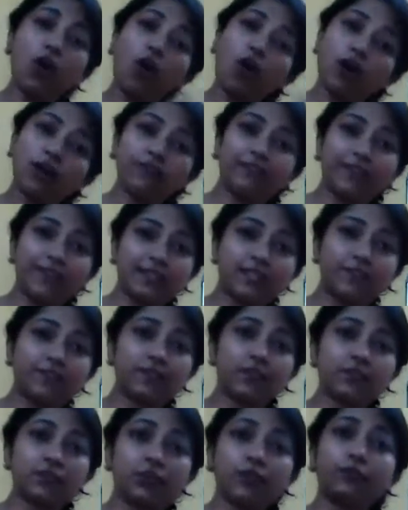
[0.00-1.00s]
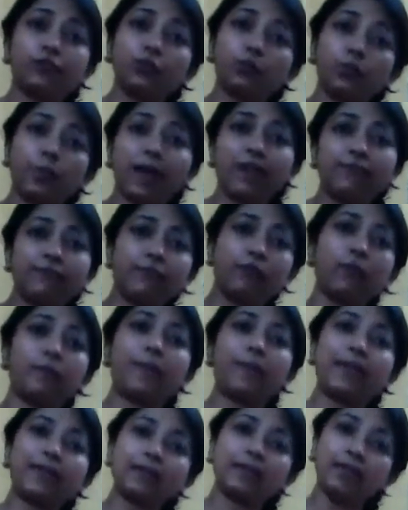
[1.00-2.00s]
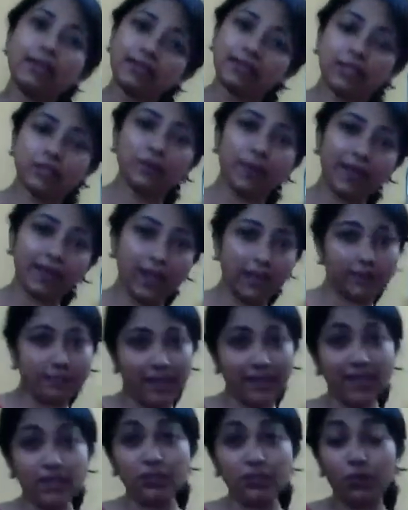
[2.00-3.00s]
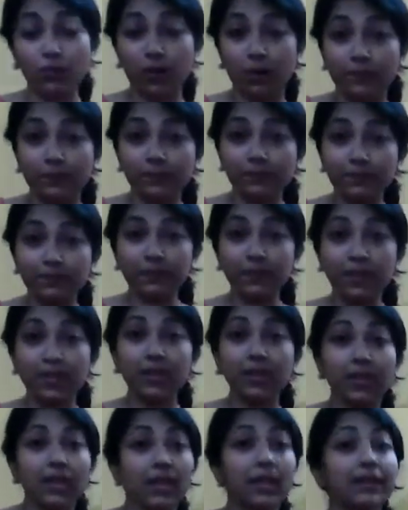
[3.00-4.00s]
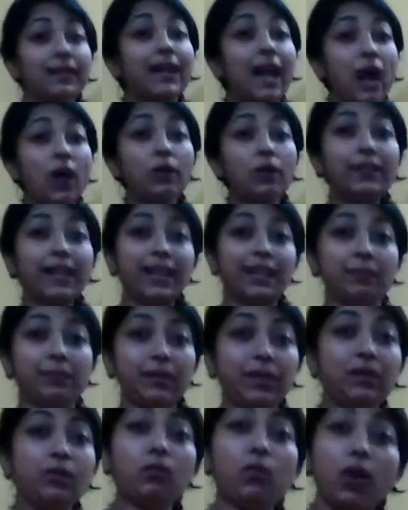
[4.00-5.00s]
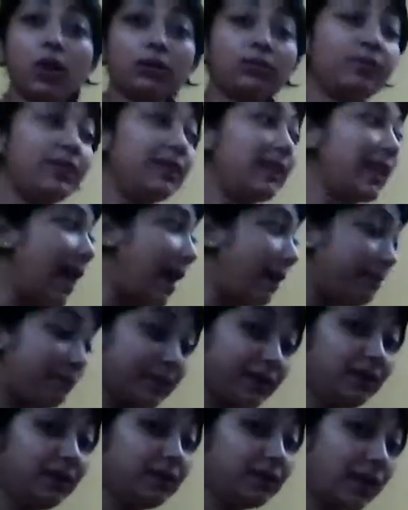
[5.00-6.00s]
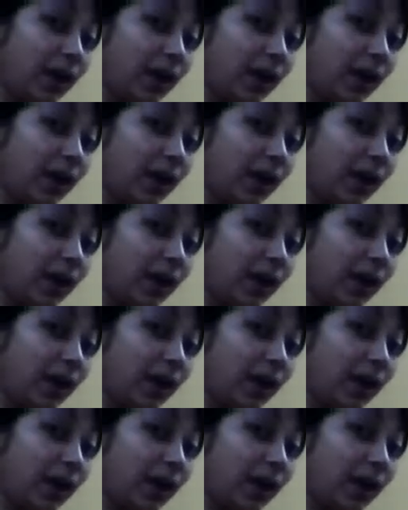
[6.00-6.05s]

or a phase difference of 2 pi, 4 pi, 6 pi, 8 pi and so on. Now tell me what will happen.